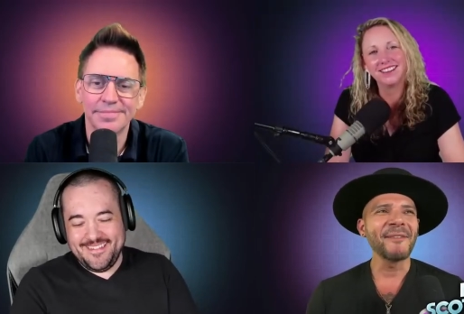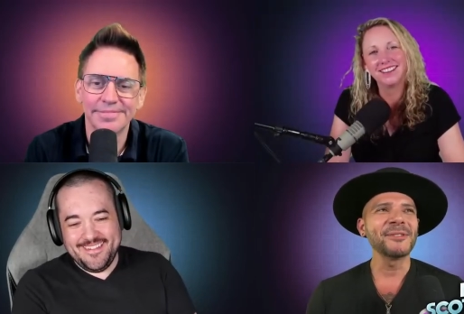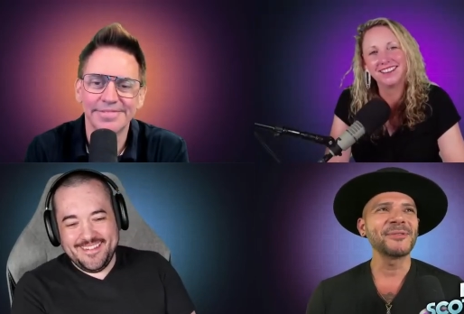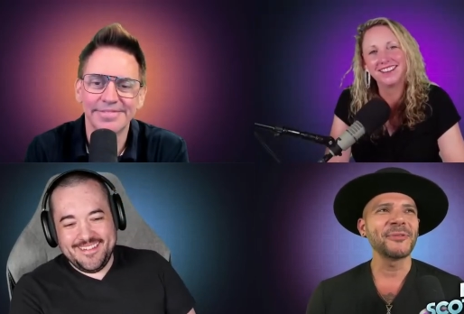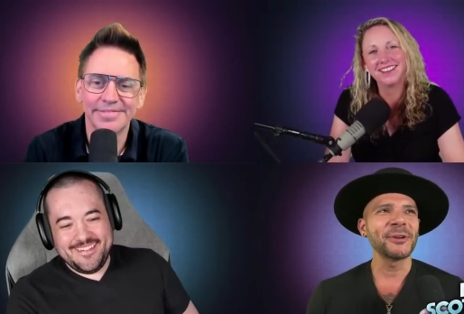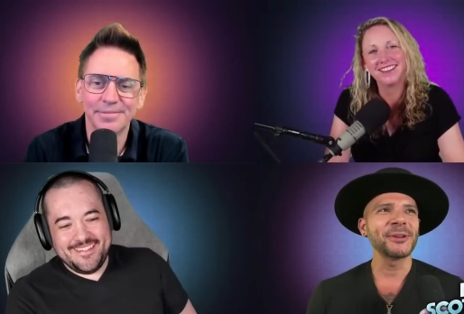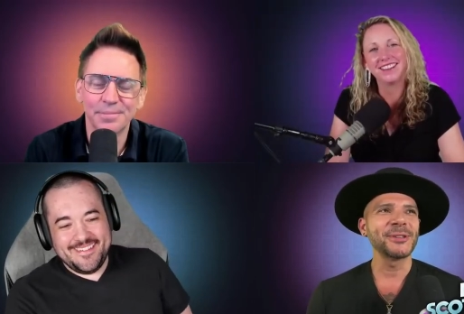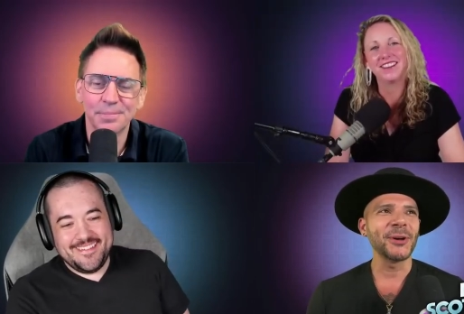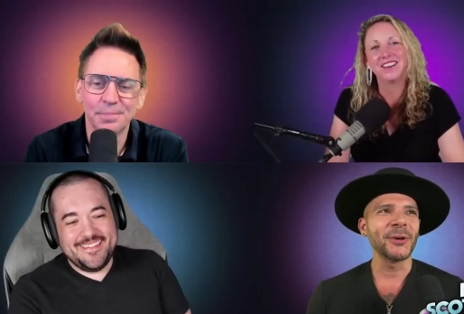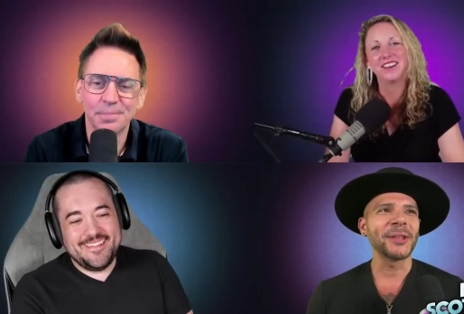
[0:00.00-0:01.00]
Speaker 1: i was
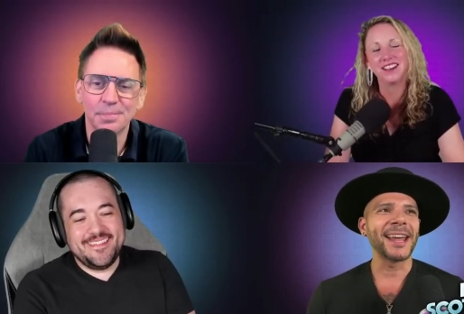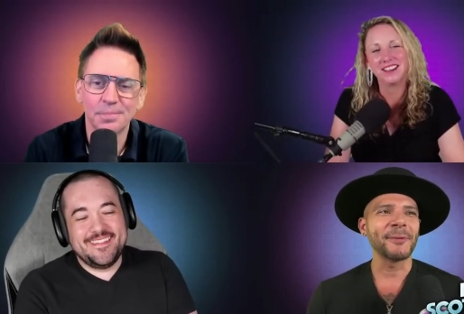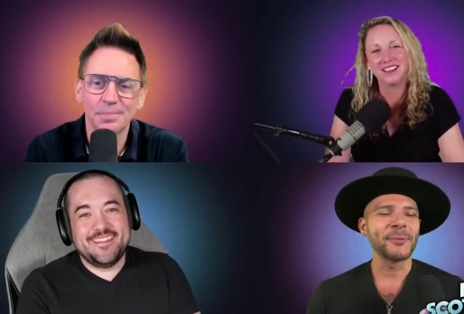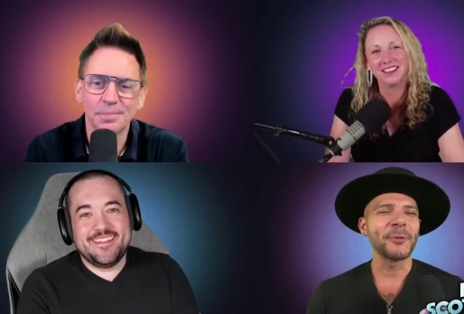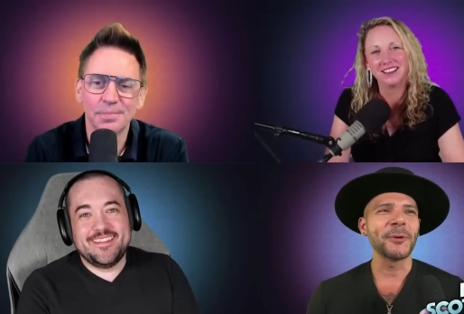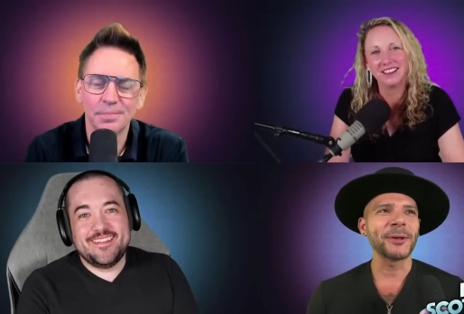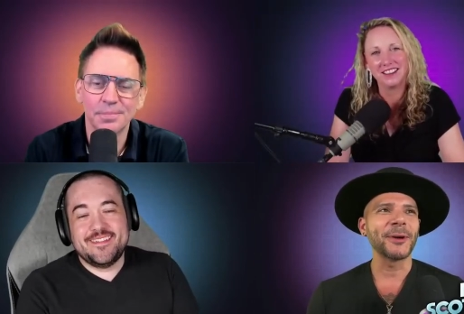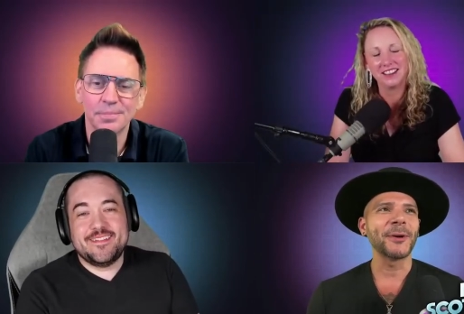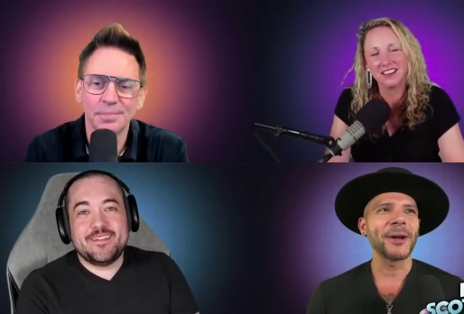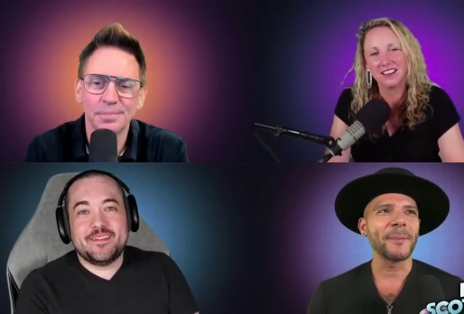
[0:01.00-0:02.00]
four years old and i would
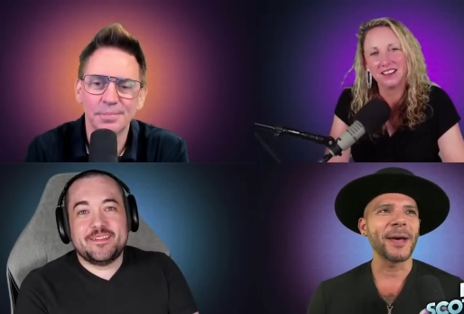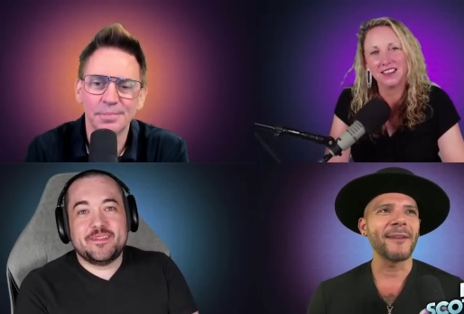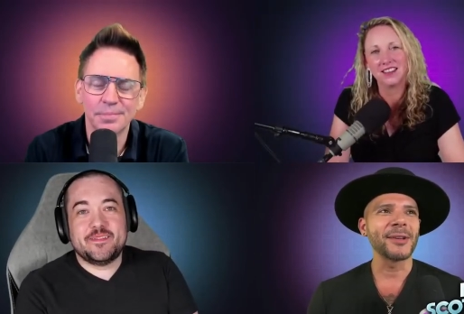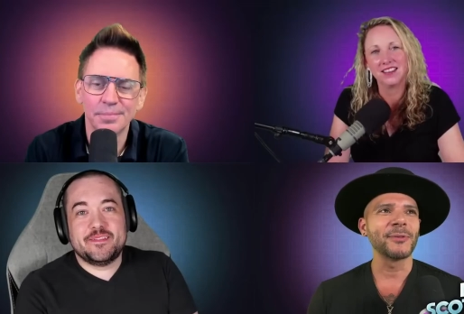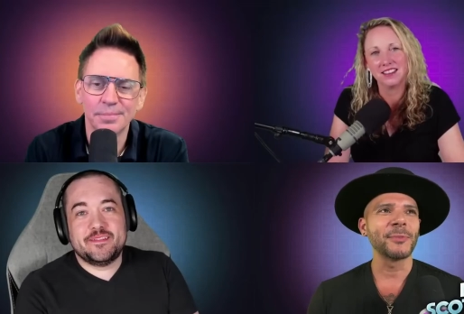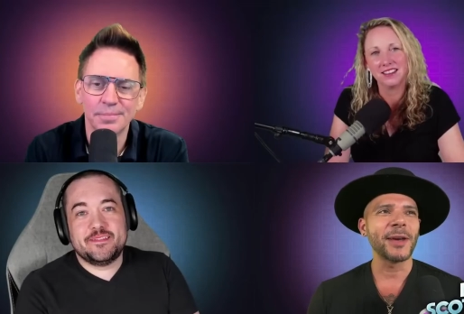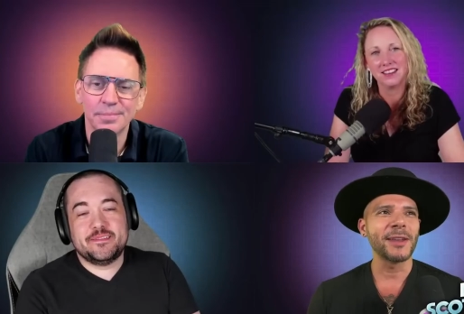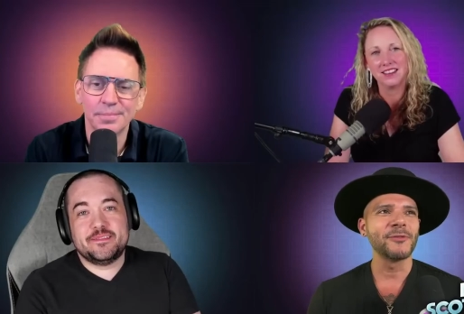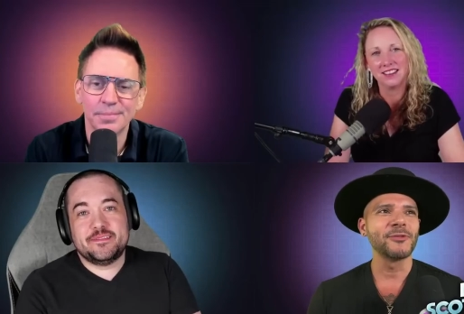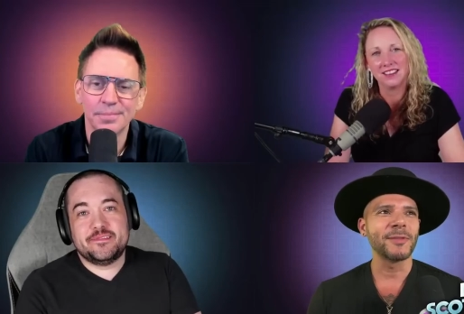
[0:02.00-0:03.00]
woke woke up having a
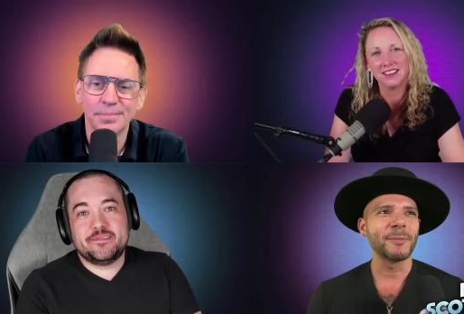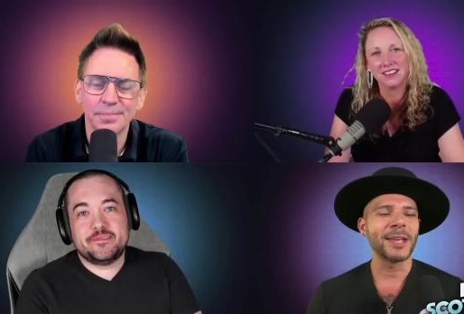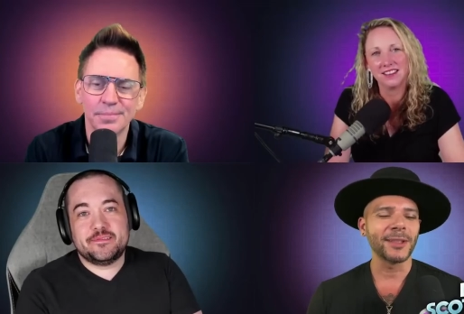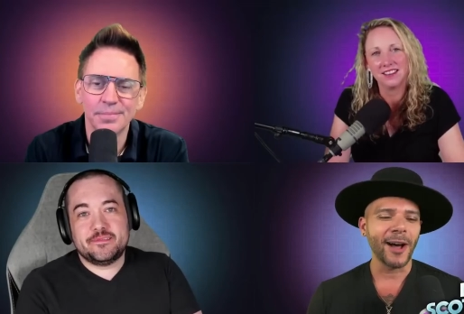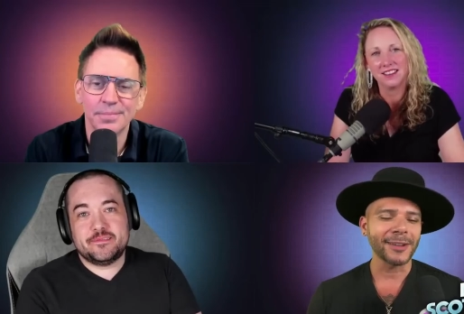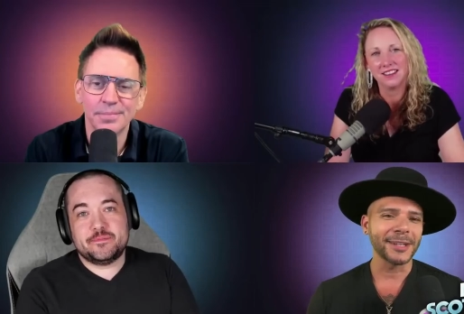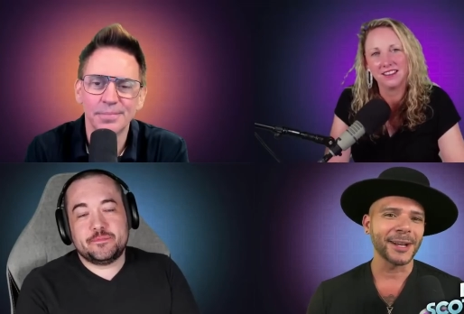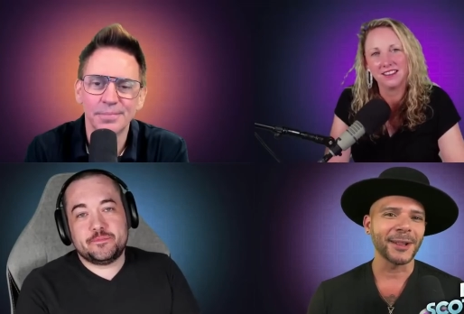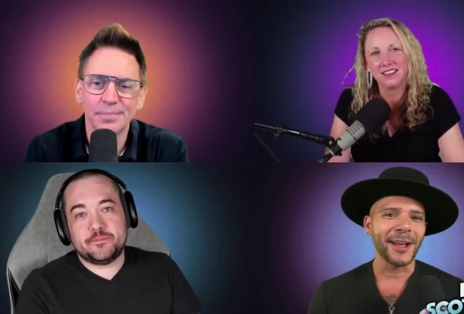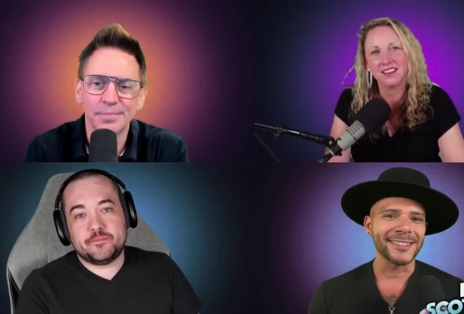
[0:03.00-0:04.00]
repetitive dream of being
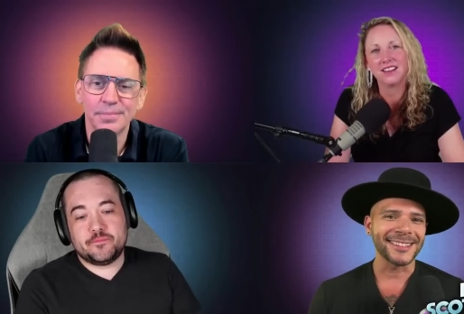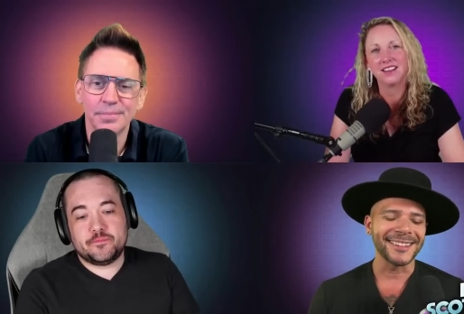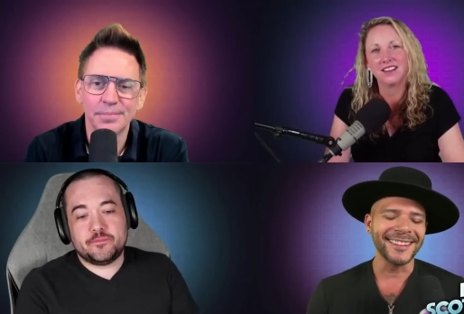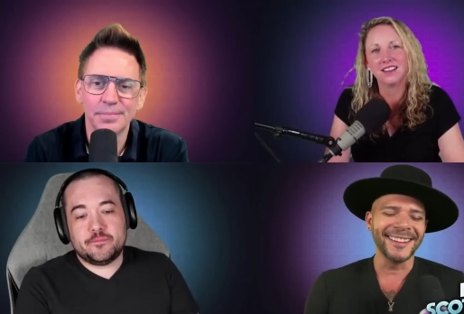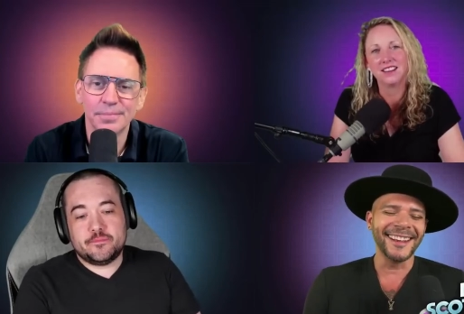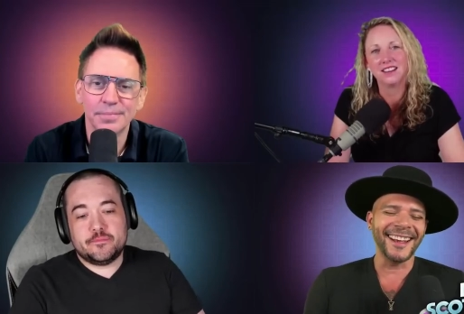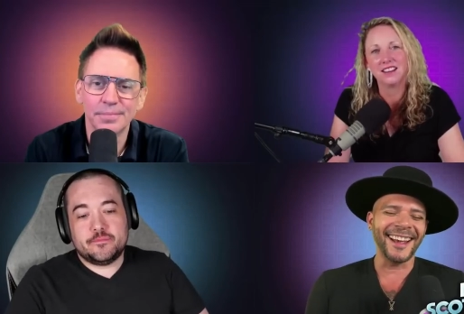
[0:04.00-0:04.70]
locked in a closet